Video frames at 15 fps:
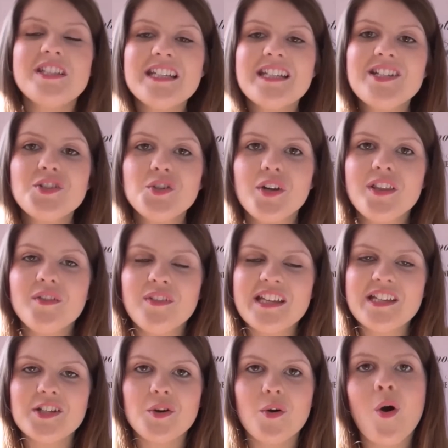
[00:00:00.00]
if you did enjoy the
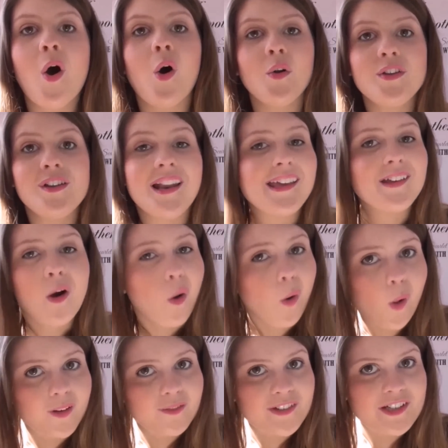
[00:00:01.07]
video, or you like
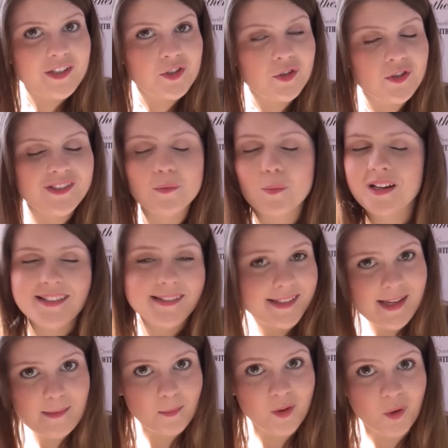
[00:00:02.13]
haul videos and want to
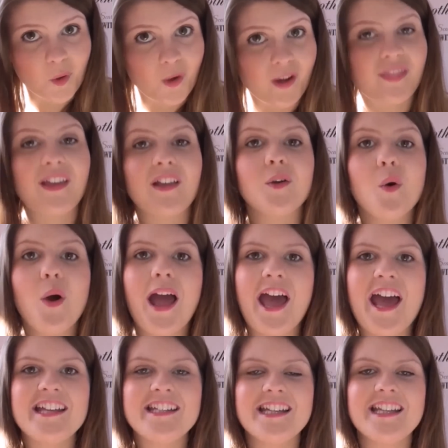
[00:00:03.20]
see more, then go
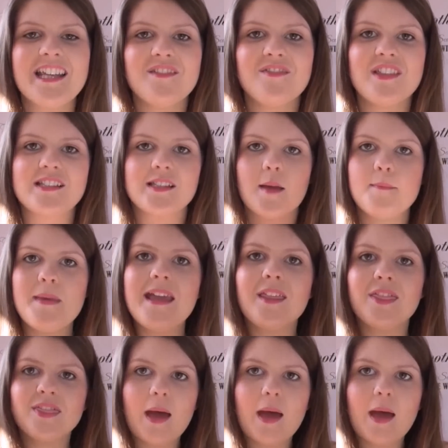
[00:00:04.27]
ahead and give this a big